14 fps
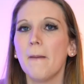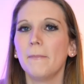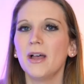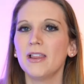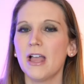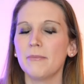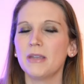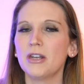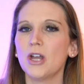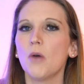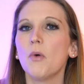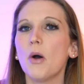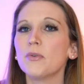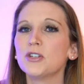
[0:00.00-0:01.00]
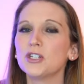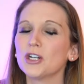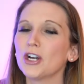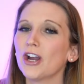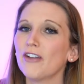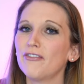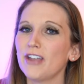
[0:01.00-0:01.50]
But let me know, what was
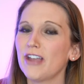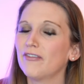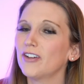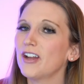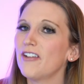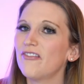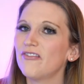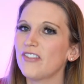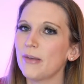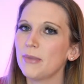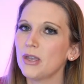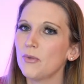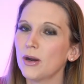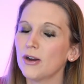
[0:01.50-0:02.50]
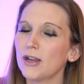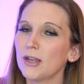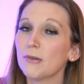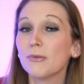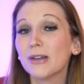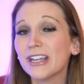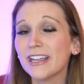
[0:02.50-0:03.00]
your favorite
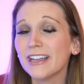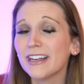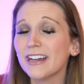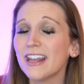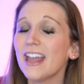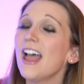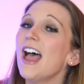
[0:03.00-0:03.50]
February read?